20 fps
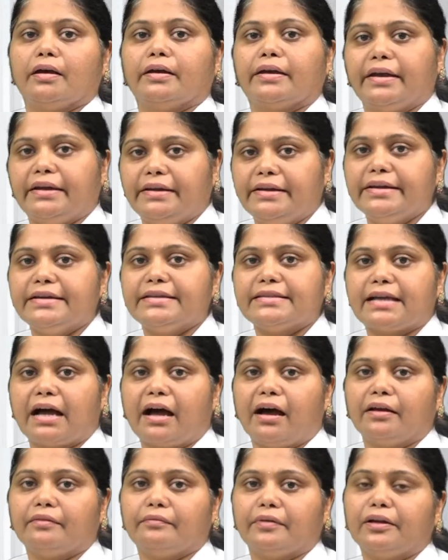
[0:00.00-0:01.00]
Kidneys
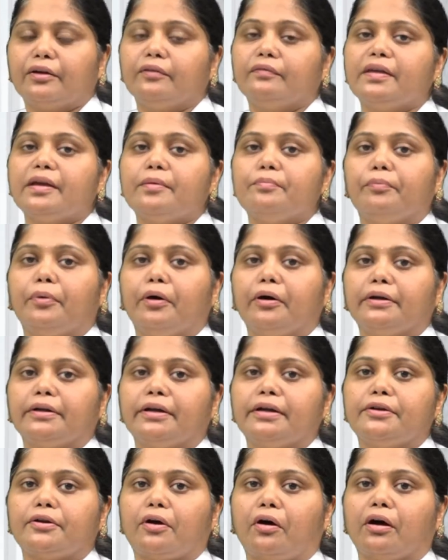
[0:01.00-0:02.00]
are one of the
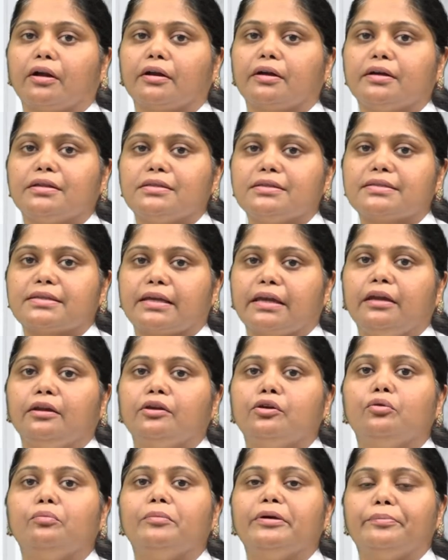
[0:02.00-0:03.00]
important organs in
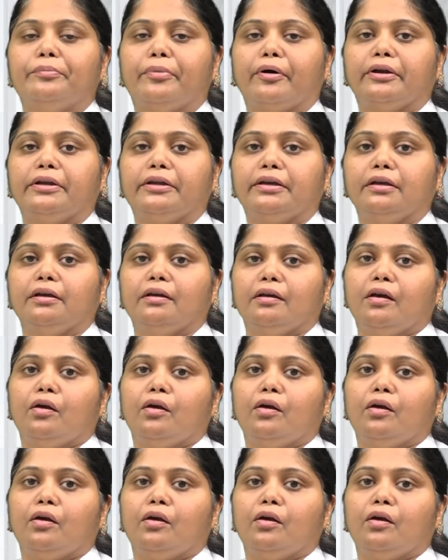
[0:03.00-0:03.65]
human body.